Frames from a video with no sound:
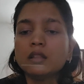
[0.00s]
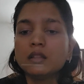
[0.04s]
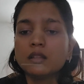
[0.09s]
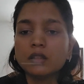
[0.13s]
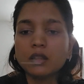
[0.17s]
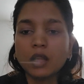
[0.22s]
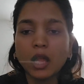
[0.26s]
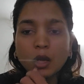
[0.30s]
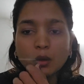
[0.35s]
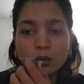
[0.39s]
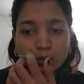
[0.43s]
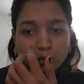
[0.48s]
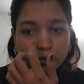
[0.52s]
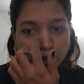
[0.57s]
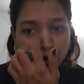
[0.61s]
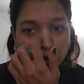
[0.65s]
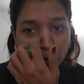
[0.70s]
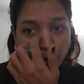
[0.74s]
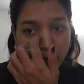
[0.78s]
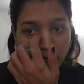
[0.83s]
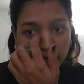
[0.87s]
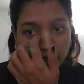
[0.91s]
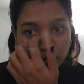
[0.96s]
Now
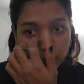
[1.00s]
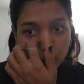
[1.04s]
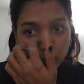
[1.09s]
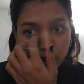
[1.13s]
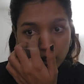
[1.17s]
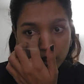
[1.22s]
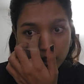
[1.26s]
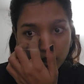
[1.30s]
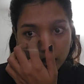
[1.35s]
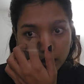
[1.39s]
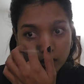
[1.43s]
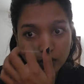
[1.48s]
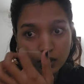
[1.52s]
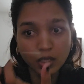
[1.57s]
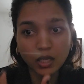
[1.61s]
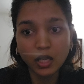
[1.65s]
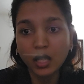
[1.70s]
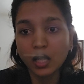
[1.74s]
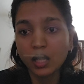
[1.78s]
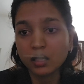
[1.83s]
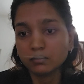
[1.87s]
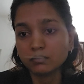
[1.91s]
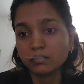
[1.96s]
you might wonder,
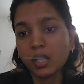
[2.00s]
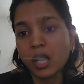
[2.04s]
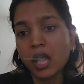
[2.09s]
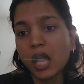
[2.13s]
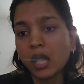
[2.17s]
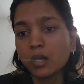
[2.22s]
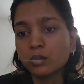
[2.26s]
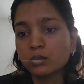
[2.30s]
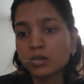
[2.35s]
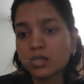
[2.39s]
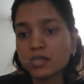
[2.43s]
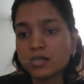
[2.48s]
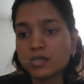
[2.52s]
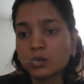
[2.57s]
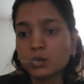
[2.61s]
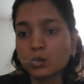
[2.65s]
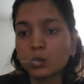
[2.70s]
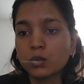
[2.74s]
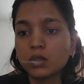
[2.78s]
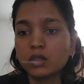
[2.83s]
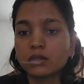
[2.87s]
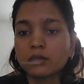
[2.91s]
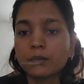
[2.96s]
how does it
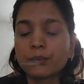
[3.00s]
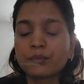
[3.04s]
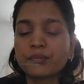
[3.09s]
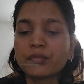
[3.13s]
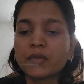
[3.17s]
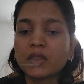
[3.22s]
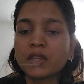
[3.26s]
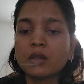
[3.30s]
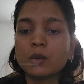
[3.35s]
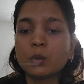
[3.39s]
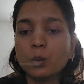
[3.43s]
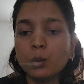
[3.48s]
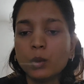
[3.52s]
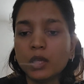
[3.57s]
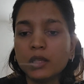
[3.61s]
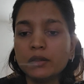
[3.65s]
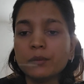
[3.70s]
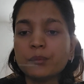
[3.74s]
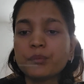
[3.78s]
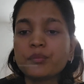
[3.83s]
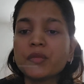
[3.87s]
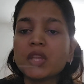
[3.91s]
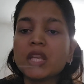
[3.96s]
work? Well,
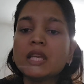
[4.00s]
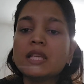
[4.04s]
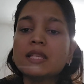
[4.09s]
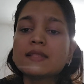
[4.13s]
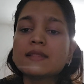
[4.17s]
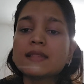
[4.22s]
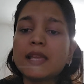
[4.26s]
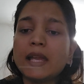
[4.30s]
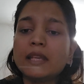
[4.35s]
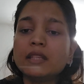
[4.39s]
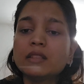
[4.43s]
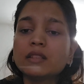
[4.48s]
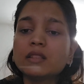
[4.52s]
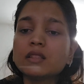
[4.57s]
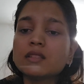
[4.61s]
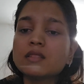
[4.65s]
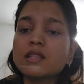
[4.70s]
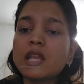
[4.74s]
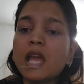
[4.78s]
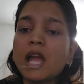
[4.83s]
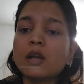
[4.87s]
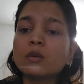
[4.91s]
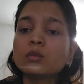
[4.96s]

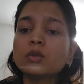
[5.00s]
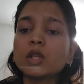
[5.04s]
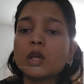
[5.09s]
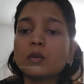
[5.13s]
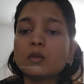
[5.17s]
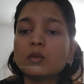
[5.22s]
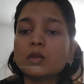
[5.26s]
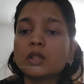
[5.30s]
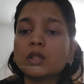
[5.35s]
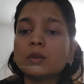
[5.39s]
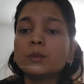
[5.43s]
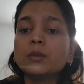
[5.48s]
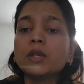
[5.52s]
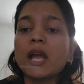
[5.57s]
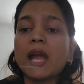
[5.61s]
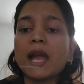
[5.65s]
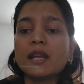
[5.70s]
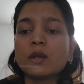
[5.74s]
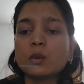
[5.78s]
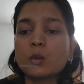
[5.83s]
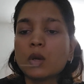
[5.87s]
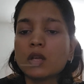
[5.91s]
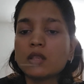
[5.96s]
scientists have developed
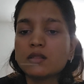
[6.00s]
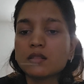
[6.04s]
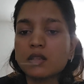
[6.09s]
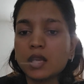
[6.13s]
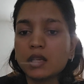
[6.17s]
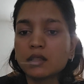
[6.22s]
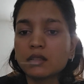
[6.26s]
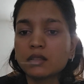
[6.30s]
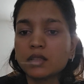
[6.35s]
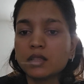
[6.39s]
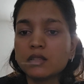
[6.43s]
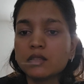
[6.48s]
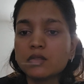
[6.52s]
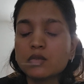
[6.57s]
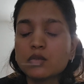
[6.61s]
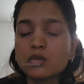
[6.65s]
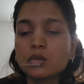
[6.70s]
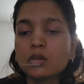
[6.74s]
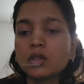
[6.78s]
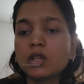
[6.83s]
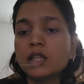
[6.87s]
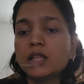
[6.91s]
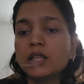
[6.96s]
advanced techniques to
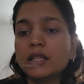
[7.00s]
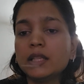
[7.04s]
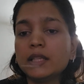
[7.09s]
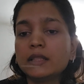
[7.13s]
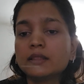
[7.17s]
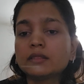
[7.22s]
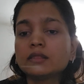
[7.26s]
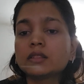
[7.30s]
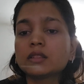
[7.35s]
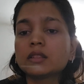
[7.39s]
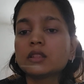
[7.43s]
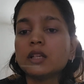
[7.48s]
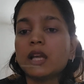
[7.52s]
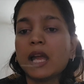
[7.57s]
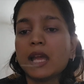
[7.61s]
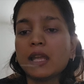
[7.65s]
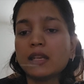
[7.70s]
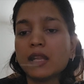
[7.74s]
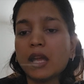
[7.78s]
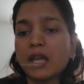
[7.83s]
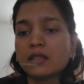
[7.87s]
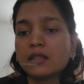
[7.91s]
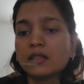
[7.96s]
collect
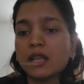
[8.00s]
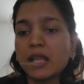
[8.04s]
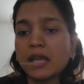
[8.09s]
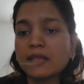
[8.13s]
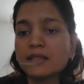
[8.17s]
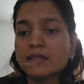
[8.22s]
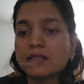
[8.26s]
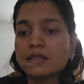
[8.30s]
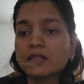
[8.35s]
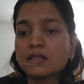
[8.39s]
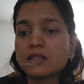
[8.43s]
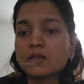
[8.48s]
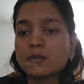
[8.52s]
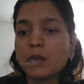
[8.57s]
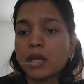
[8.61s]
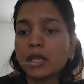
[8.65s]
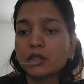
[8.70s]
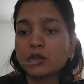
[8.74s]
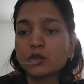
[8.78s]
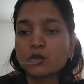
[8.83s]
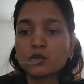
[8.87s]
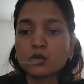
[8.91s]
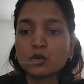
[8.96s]
and analyze these
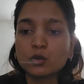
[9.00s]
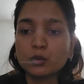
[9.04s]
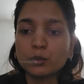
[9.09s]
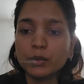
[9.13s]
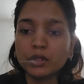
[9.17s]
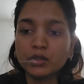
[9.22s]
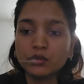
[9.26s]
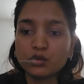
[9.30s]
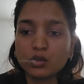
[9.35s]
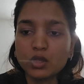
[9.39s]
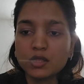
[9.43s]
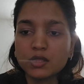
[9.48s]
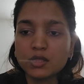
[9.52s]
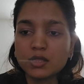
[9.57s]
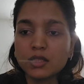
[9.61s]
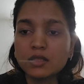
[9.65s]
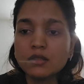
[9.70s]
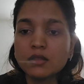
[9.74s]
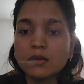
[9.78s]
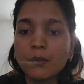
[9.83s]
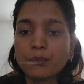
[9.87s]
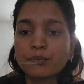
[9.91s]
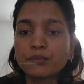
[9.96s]
microscopic traces.